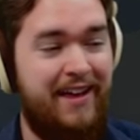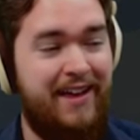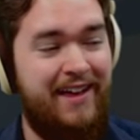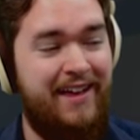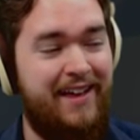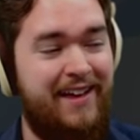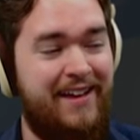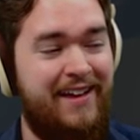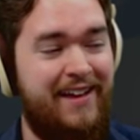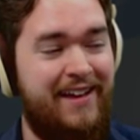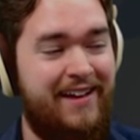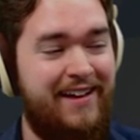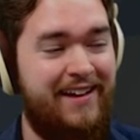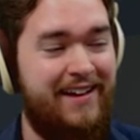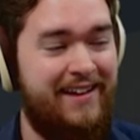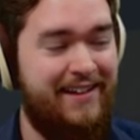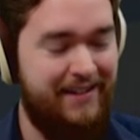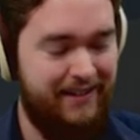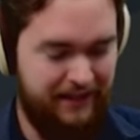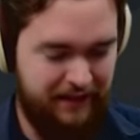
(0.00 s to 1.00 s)

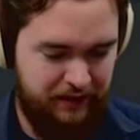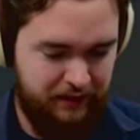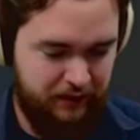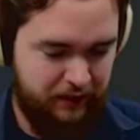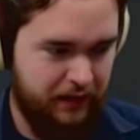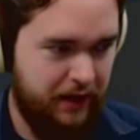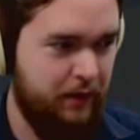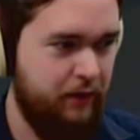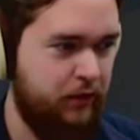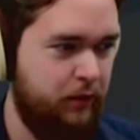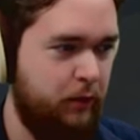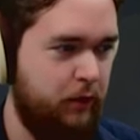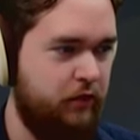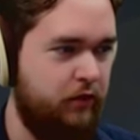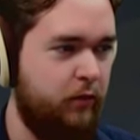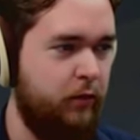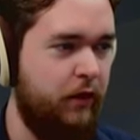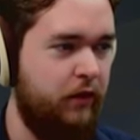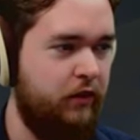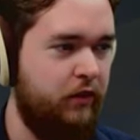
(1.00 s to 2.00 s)
I was supposed
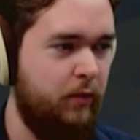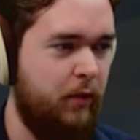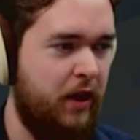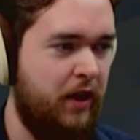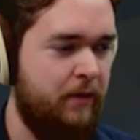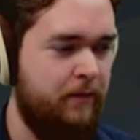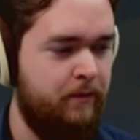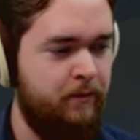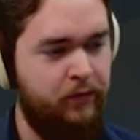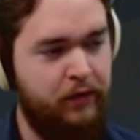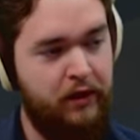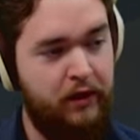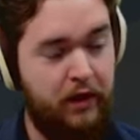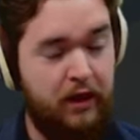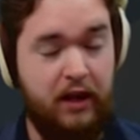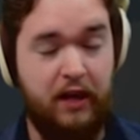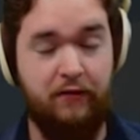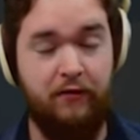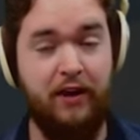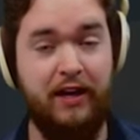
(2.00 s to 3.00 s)
to press the button.
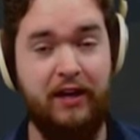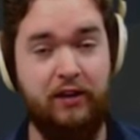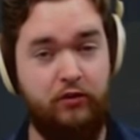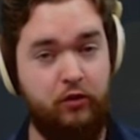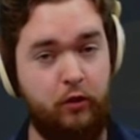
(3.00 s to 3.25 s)
If I get